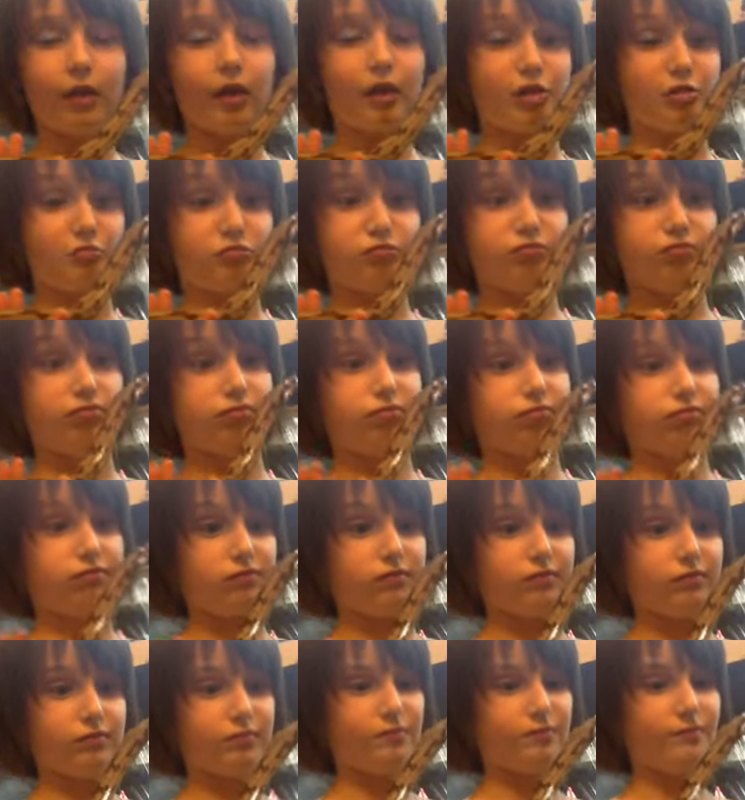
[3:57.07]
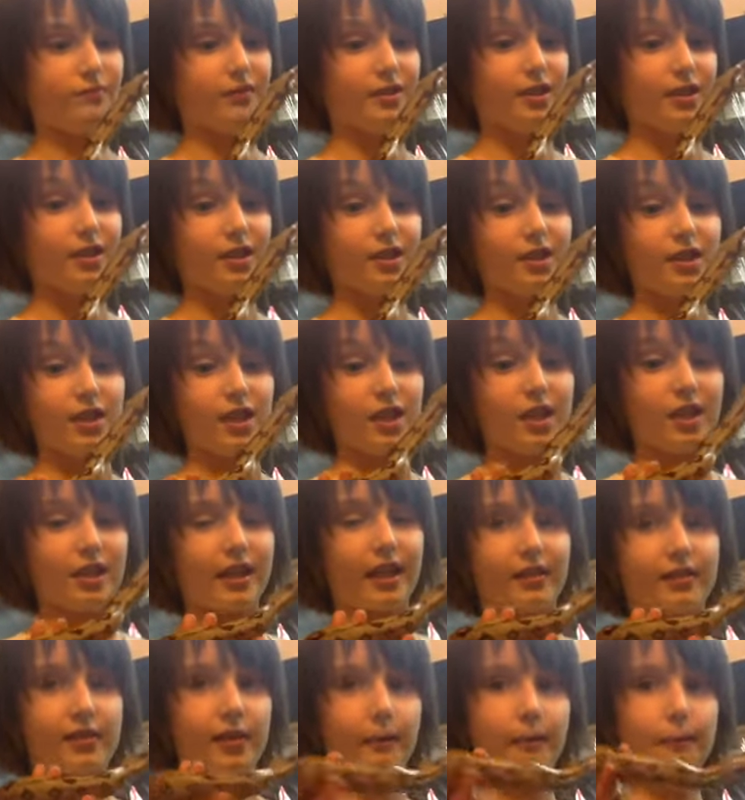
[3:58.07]
Uh,
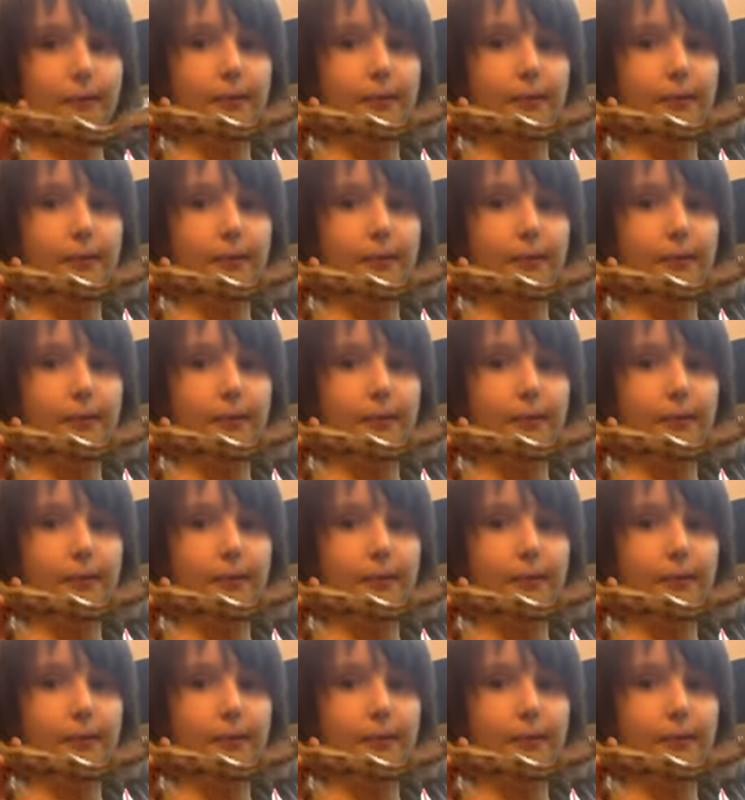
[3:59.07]
get some